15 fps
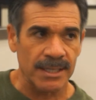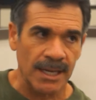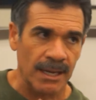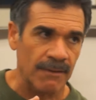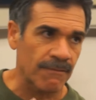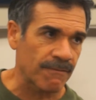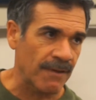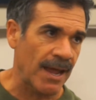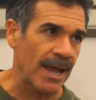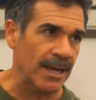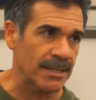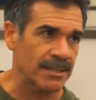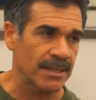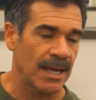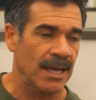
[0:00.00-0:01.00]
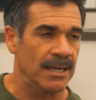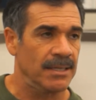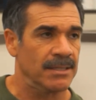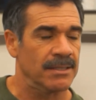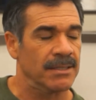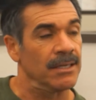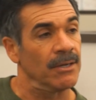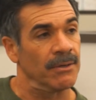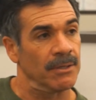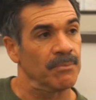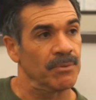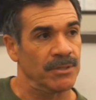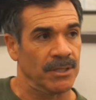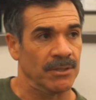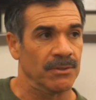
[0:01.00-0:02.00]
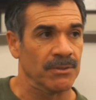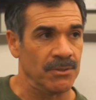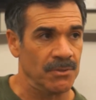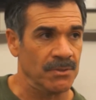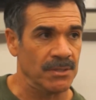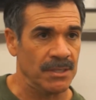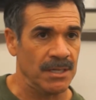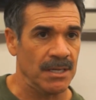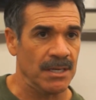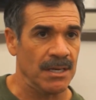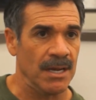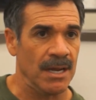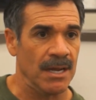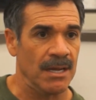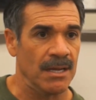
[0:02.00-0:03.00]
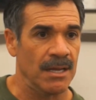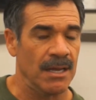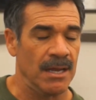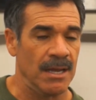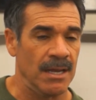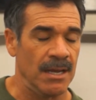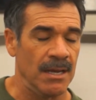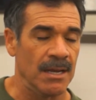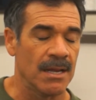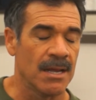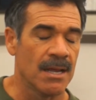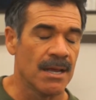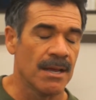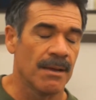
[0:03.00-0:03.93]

get facts at a you know at a particular news scene, and